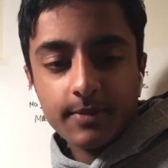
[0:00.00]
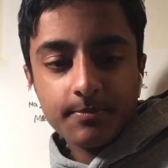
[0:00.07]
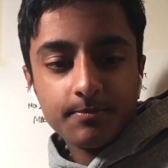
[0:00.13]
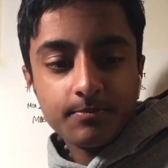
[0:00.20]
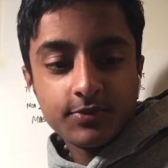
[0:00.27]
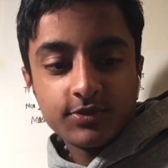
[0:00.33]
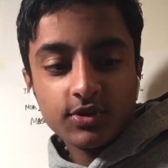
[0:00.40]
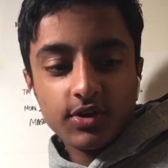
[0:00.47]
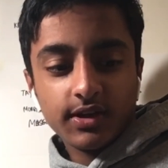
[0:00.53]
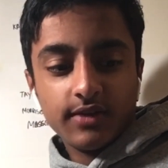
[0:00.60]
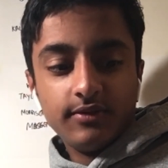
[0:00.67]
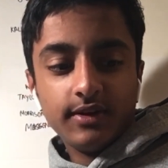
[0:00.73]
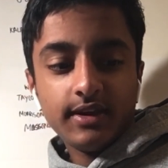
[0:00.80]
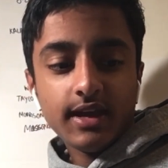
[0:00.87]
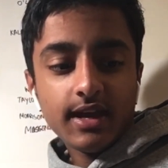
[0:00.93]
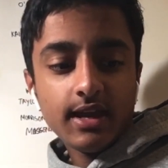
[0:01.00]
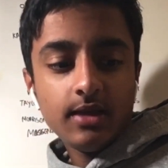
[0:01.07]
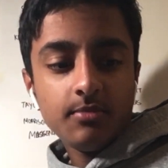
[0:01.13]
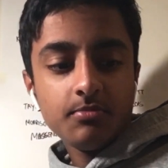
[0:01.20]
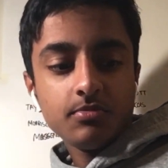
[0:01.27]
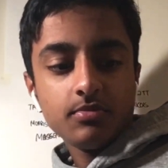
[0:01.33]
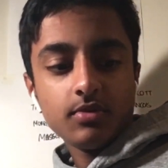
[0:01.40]
Starting every
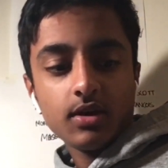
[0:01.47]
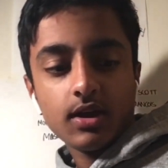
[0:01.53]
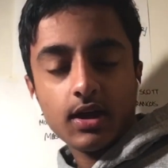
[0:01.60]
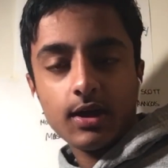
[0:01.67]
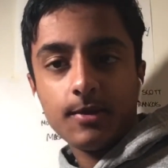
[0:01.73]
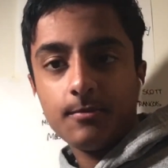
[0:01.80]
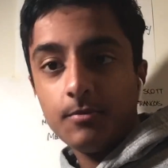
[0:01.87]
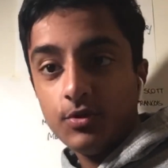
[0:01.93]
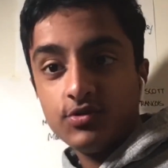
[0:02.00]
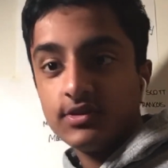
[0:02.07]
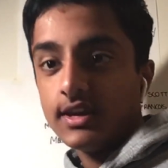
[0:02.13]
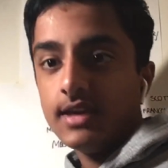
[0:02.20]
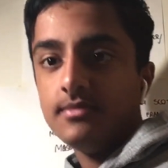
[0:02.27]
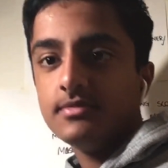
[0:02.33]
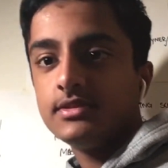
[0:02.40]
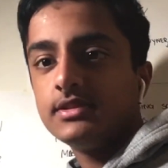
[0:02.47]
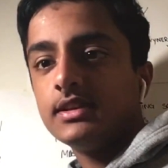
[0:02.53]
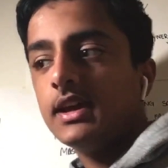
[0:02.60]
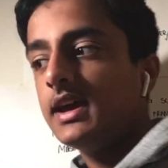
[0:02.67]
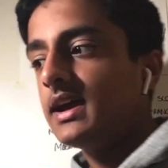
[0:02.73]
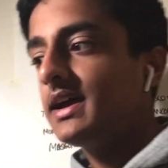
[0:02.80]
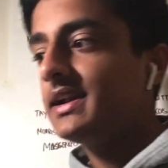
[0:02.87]
game, most games,
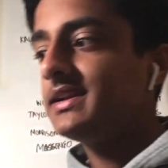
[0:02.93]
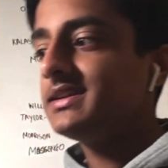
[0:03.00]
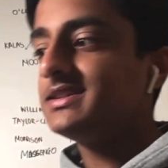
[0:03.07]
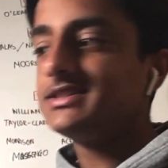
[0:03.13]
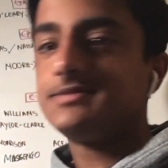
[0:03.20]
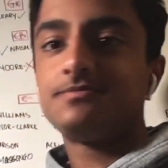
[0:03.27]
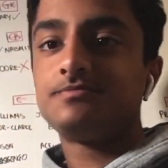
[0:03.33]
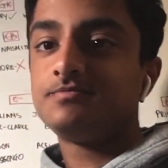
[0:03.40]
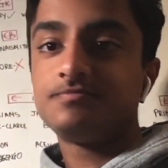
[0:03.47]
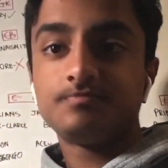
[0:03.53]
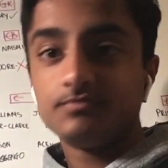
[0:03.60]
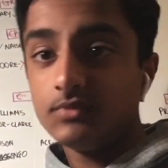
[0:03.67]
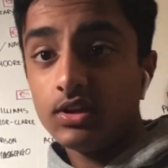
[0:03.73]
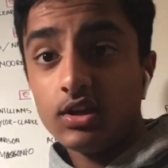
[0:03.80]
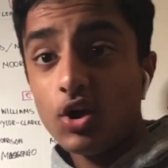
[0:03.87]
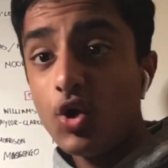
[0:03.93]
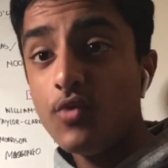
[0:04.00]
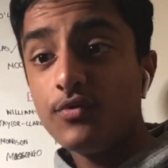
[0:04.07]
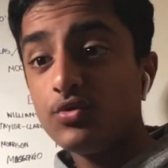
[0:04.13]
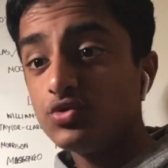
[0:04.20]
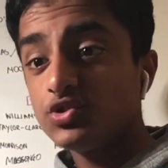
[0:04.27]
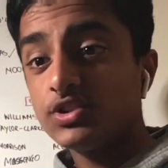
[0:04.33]
and
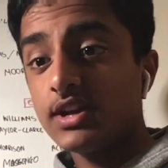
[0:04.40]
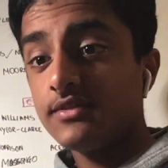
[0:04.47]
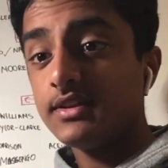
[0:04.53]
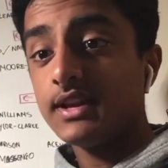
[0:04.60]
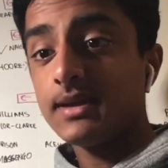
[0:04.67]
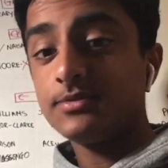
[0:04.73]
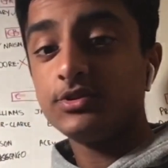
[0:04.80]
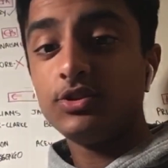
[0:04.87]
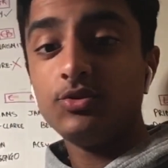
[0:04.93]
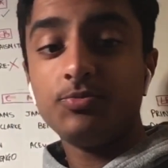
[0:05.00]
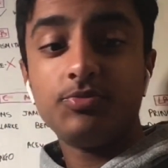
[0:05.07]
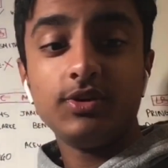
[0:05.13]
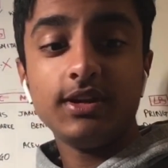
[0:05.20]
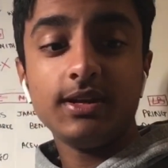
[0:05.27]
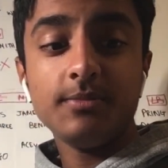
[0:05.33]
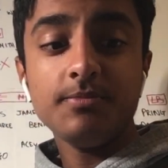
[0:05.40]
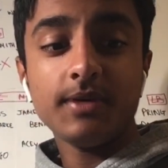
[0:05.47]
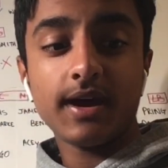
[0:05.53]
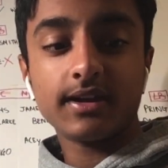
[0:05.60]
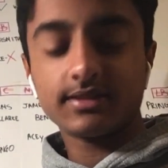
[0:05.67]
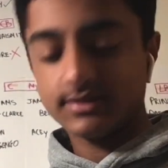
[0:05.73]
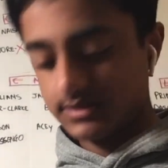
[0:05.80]
overall just having an absolutely brilliant
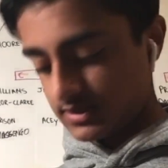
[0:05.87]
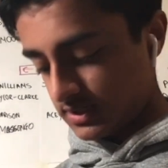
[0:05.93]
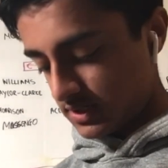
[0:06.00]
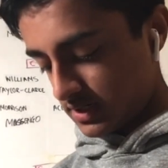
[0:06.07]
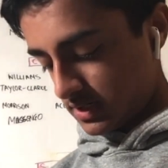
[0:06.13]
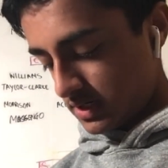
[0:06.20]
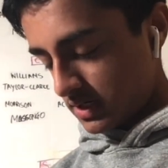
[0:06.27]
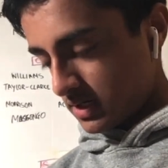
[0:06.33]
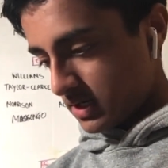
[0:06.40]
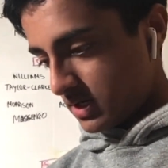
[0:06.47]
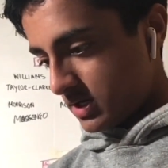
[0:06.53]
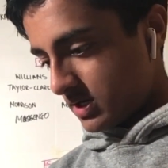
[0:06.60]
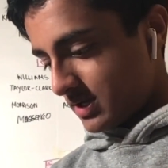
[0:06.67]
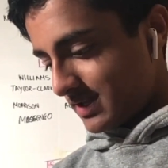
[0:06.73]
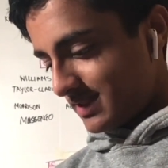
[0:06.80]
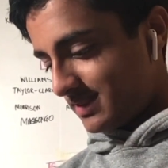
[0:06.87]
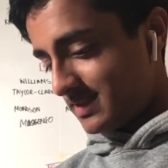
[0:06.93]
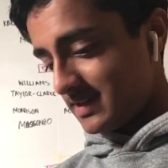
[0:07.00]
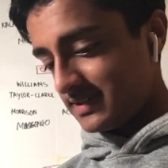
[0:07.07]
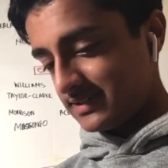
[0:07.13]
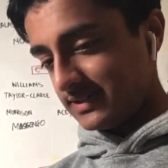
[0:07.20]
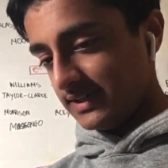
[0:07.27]
impact.
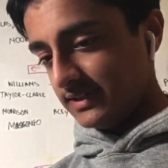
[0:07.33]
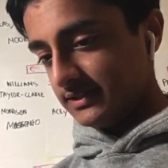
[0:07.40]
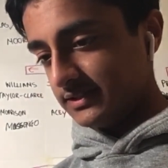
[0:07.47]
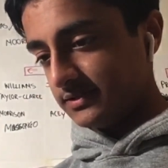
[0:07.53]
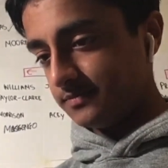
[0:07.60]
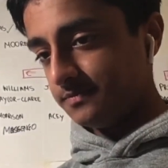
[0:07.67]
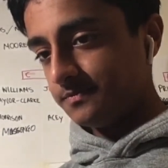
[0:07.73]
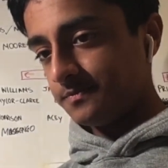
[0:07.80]
This season